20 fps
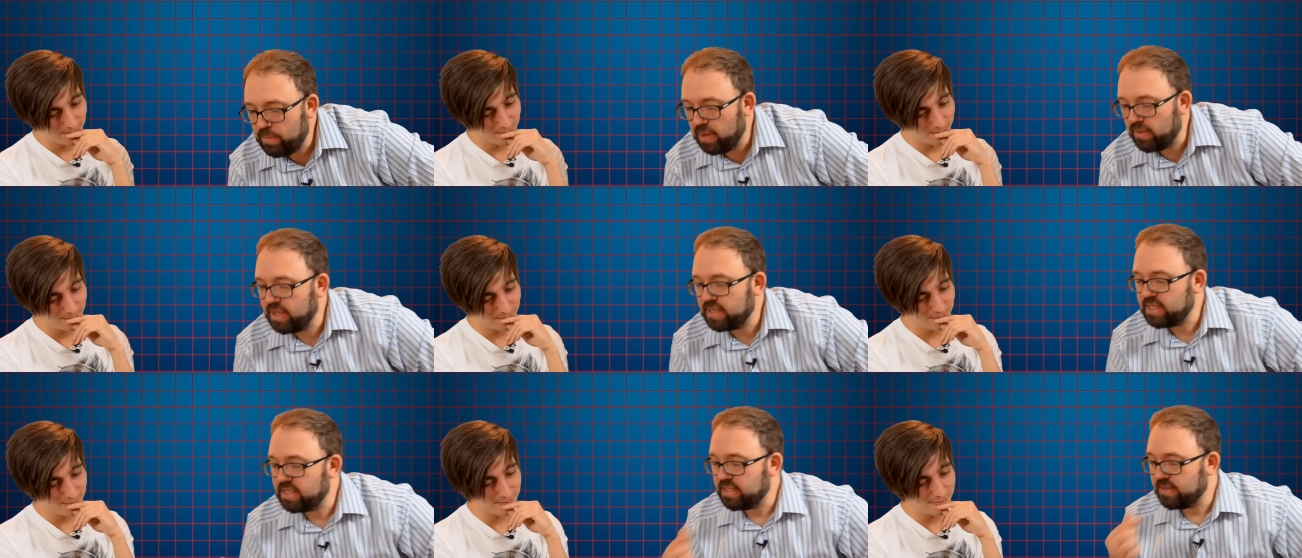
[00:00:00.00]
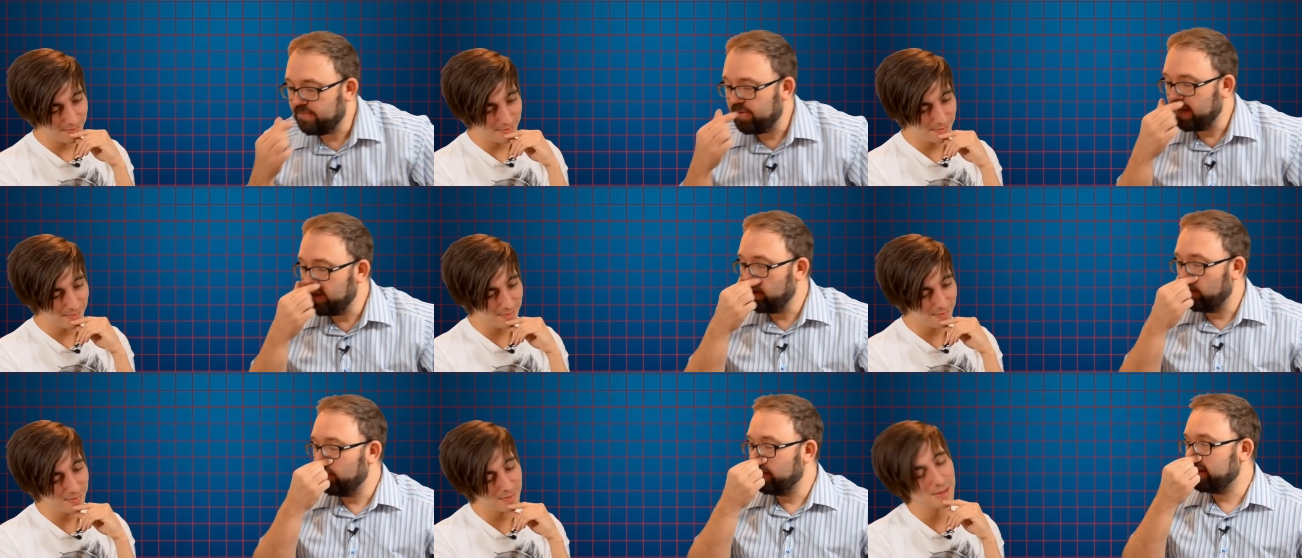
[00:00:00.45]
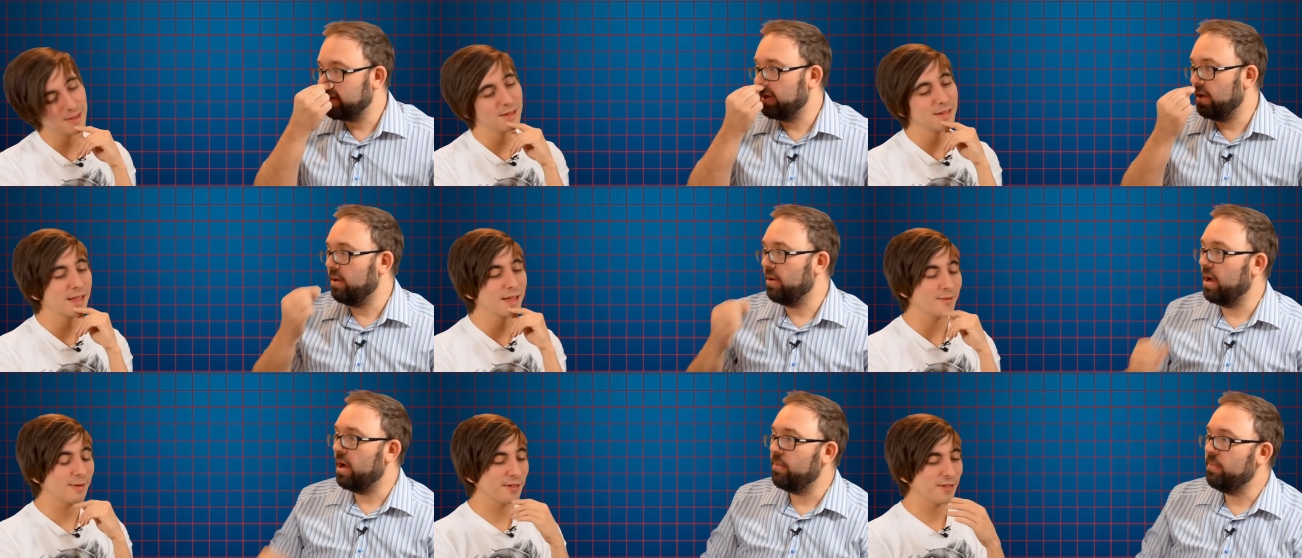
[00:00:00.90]
Speaker 1: But this is the thing though, isn't
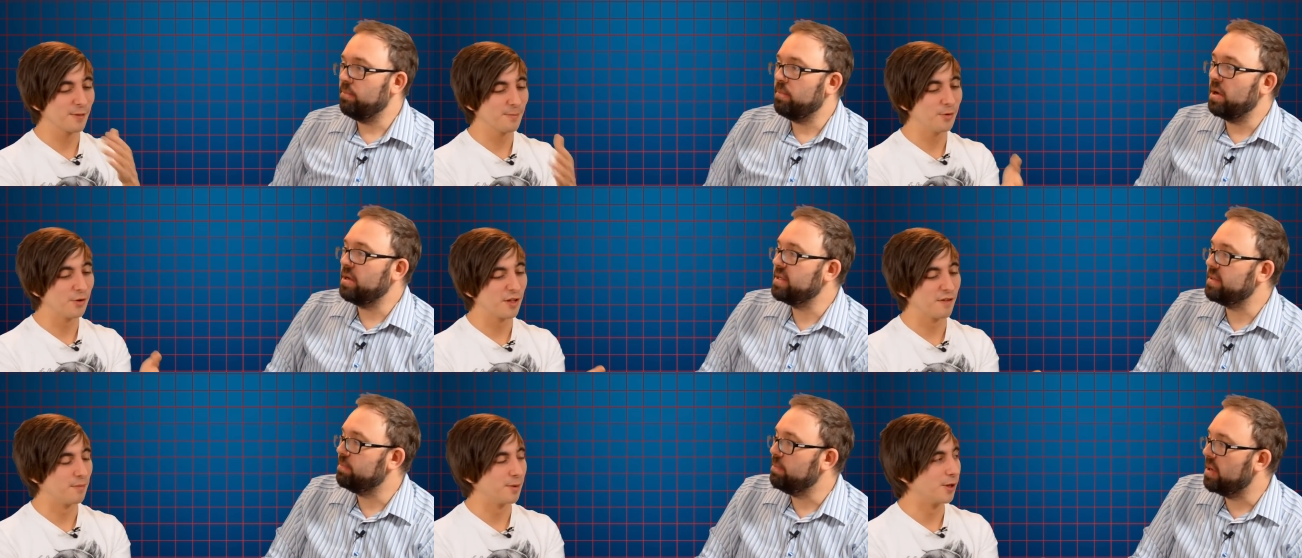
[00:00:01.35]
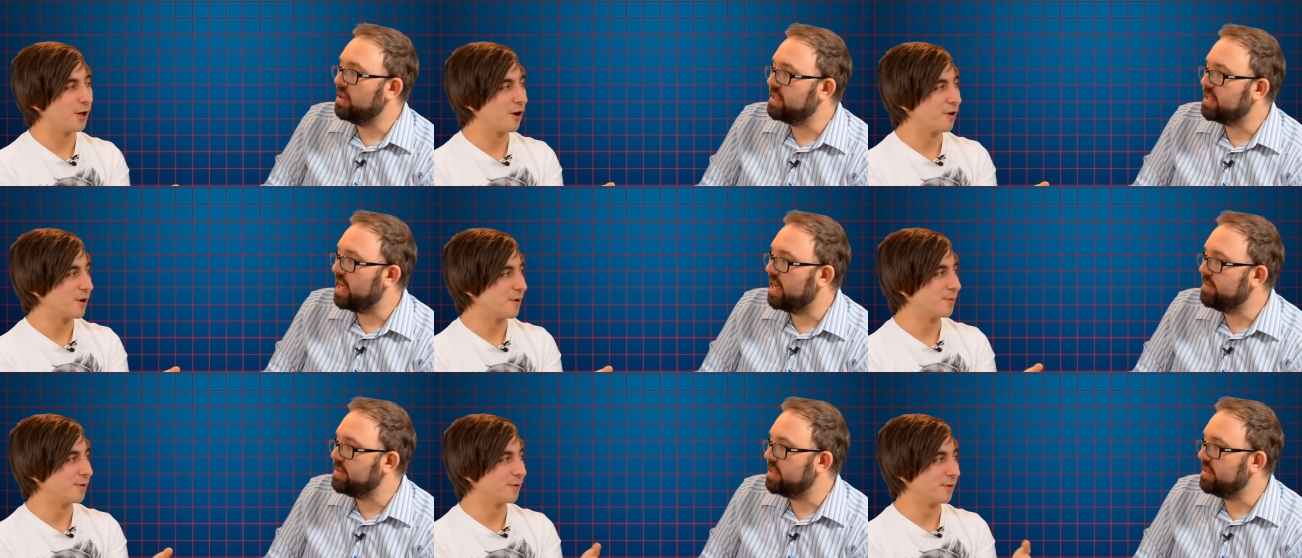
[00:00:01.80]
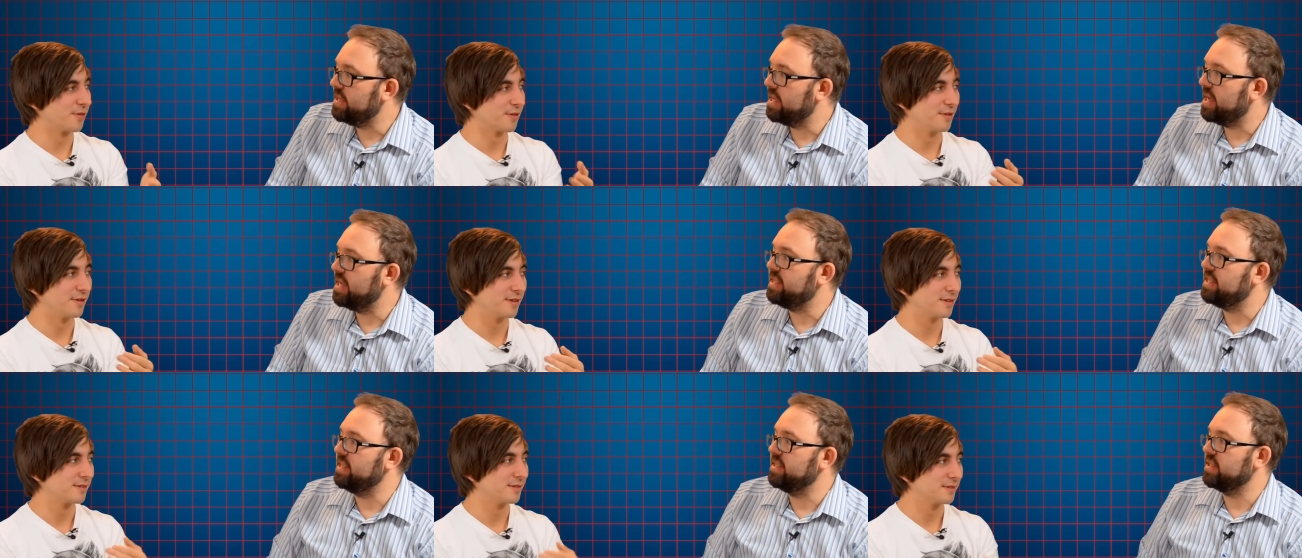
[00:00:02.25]
it? That's uh, the most, point of most games in the
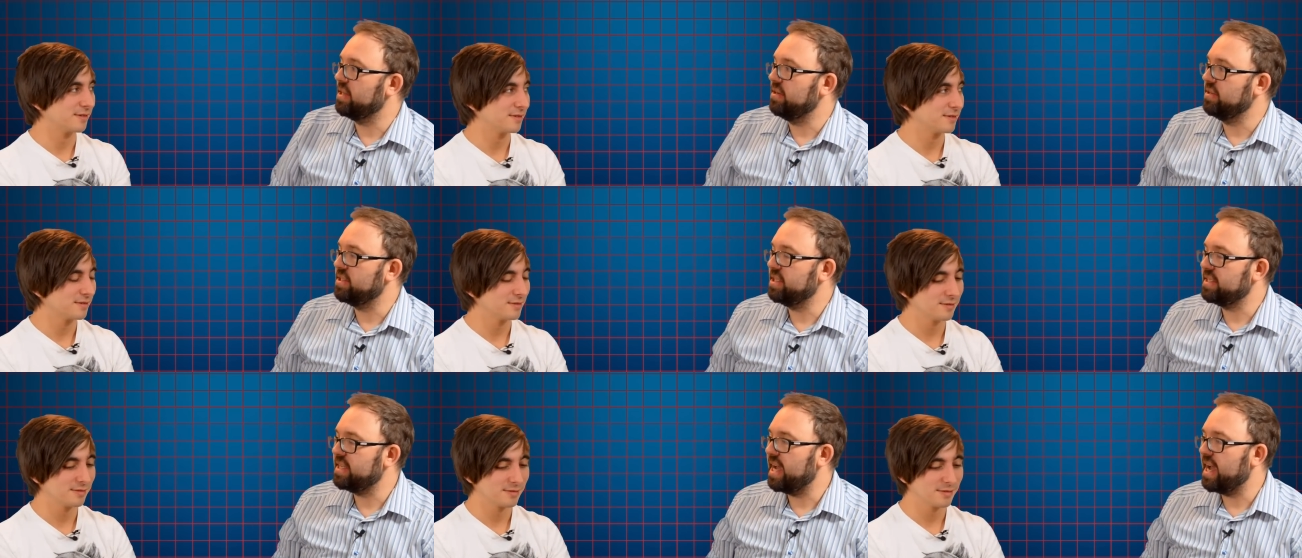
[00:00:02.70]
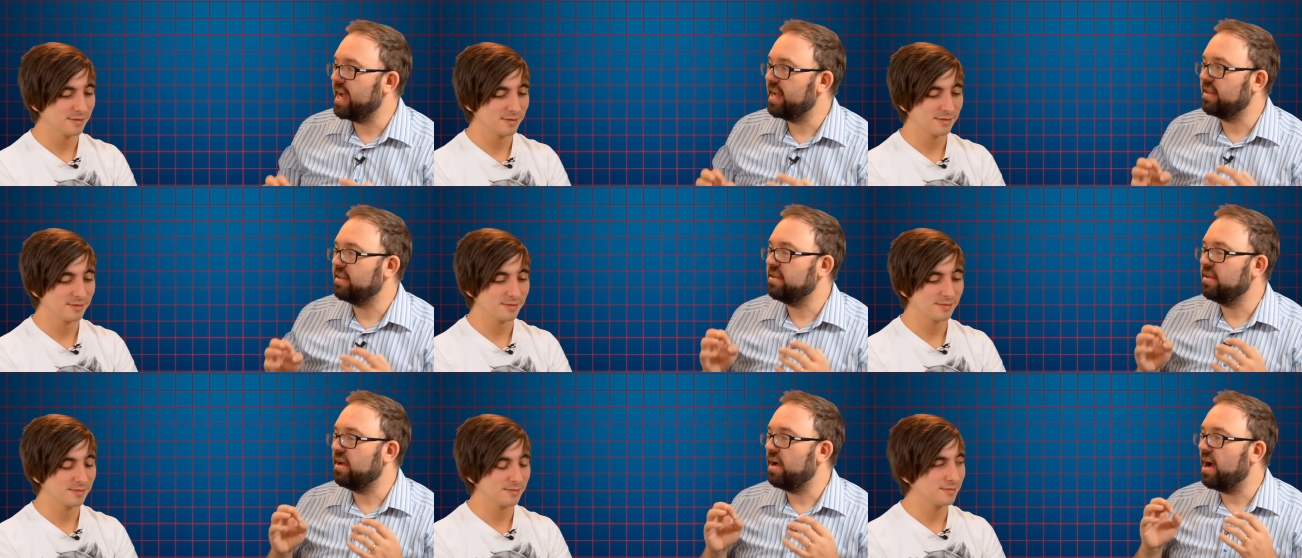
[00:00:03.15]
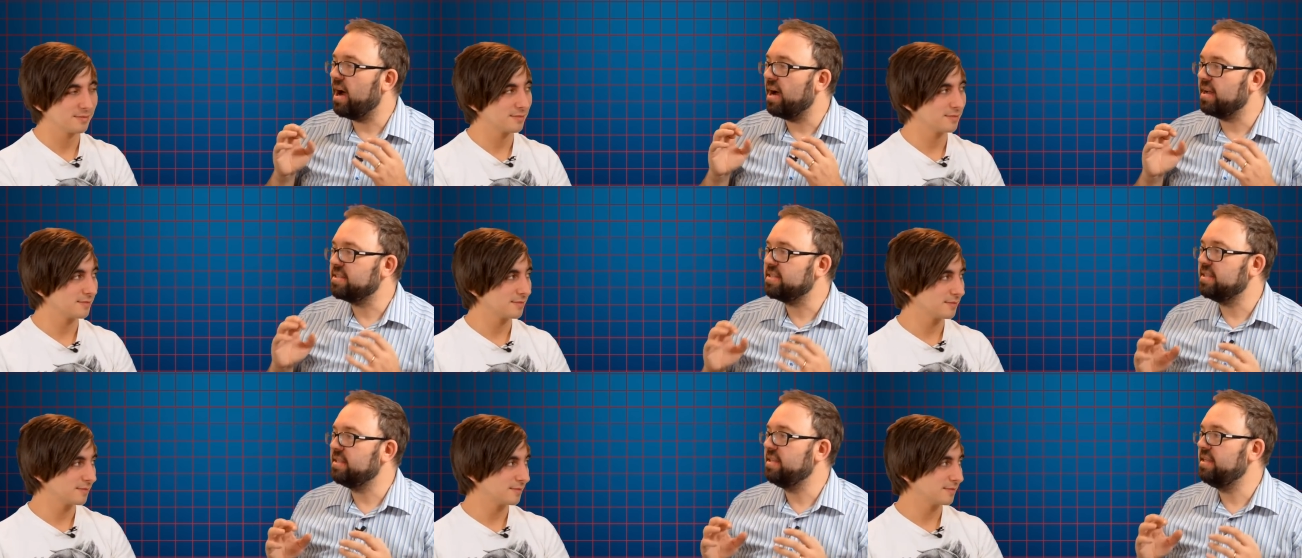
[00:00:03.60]
eighties, it? Though, just had
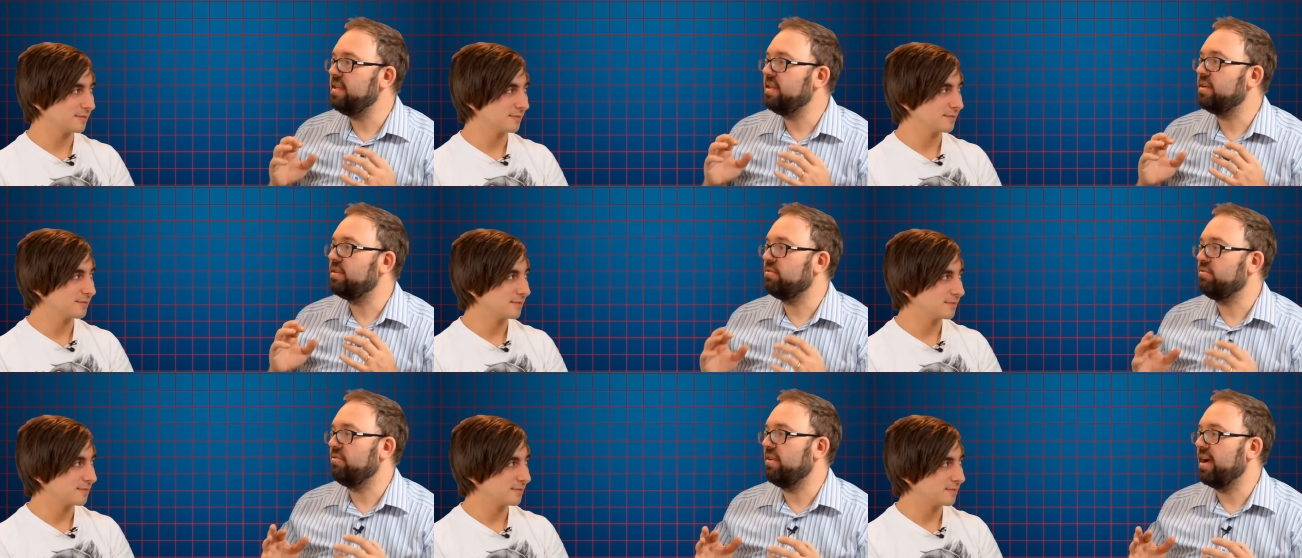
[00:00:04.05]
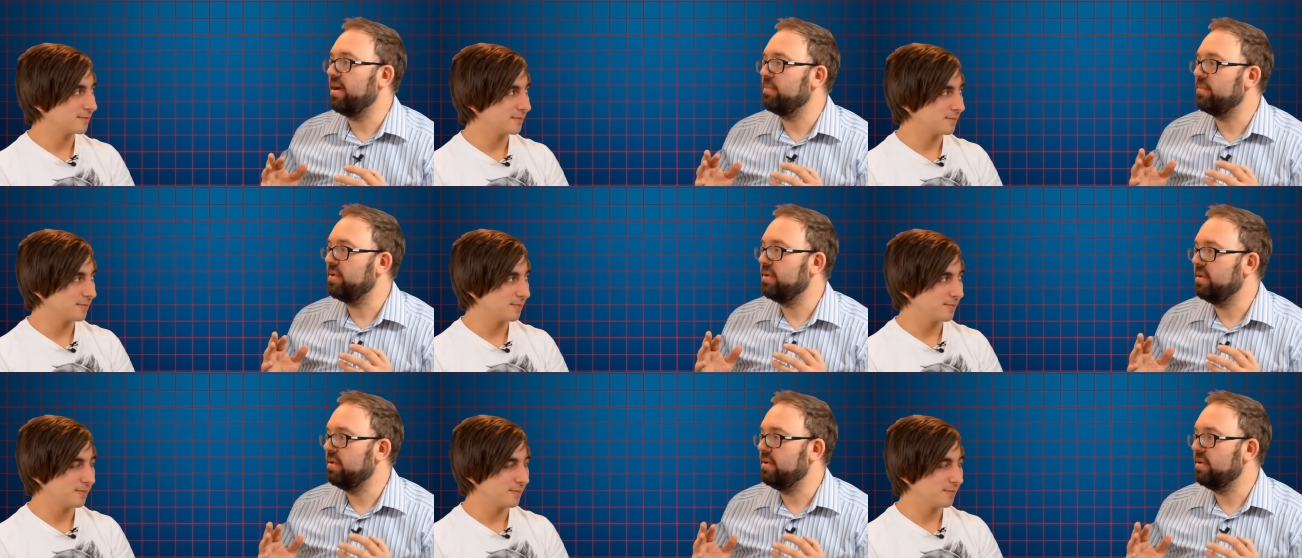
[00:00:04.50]
utterly crap